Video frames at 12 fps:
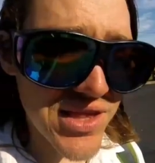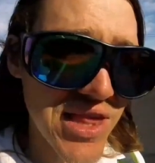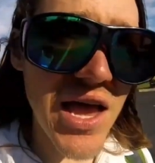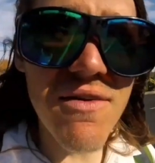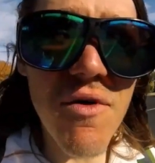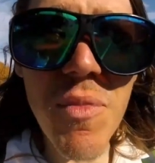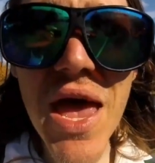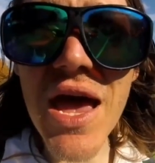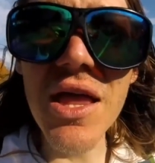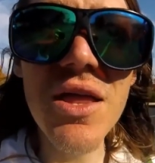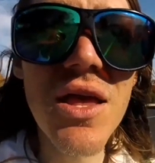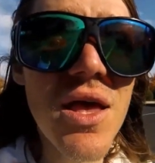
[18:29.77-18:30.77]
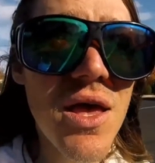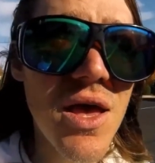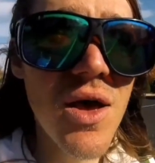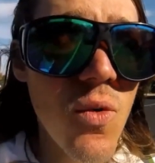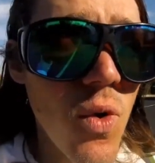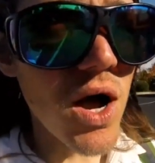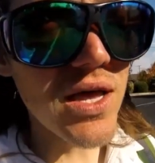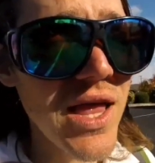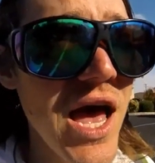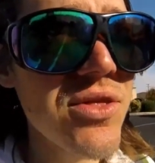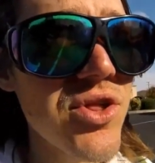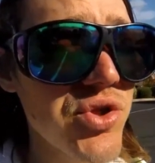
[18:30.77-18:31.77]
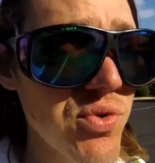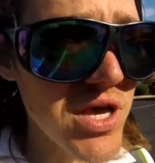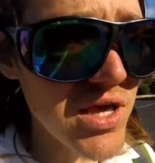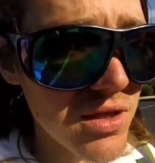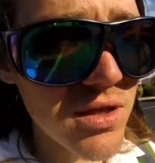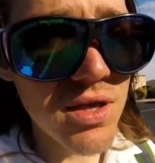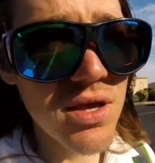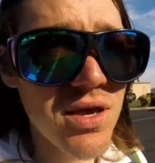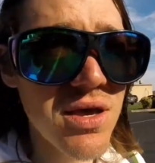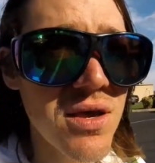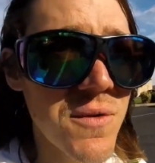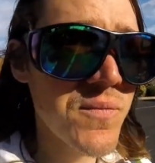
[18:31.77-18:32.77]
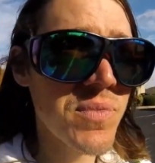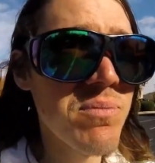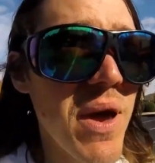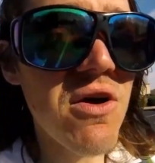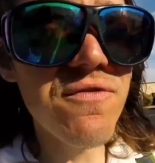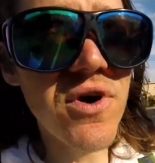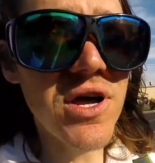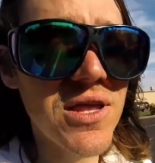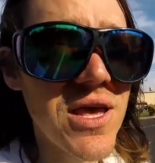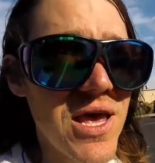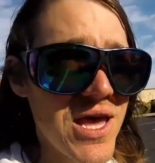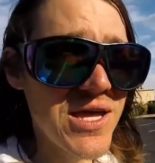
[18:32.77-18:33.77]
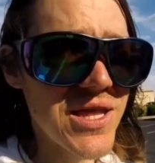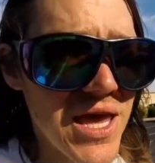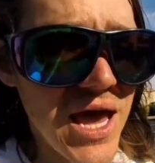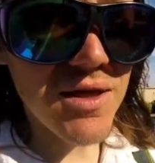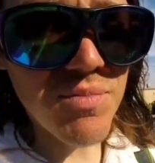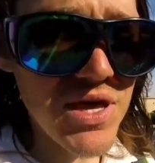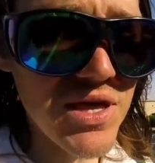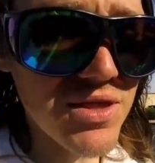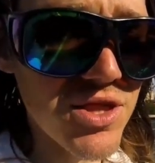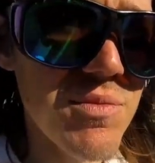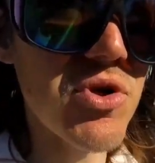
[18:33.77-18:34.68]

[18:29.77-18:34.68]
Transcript: The sight of a man walking down the street barefoot, eating a can of beans is the